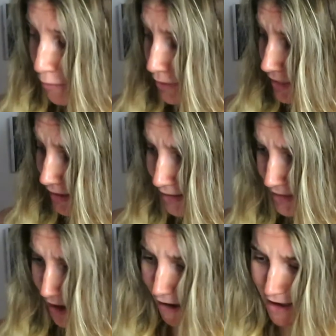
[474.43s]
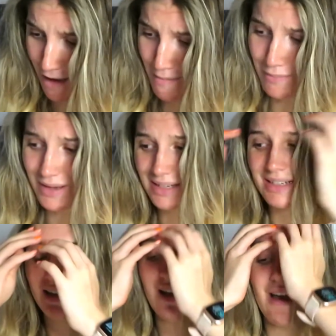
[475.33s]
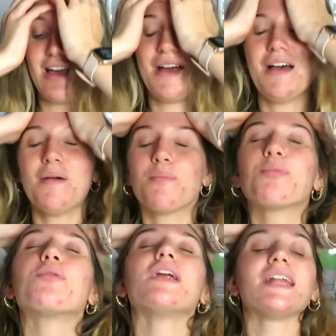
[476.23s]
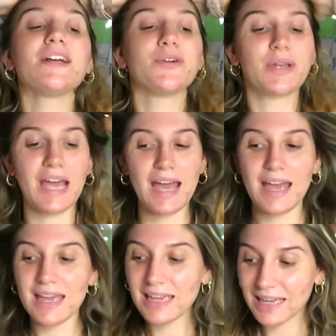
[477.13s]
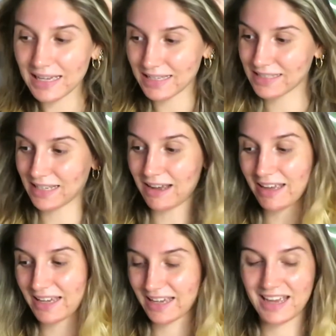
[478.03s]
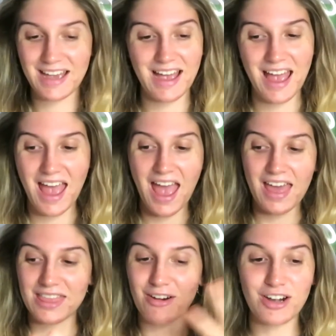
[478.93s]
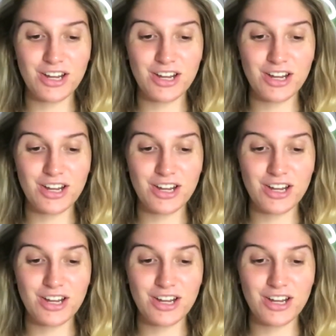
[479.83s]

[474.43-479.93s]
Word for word: with that I am pretty okay. It's like there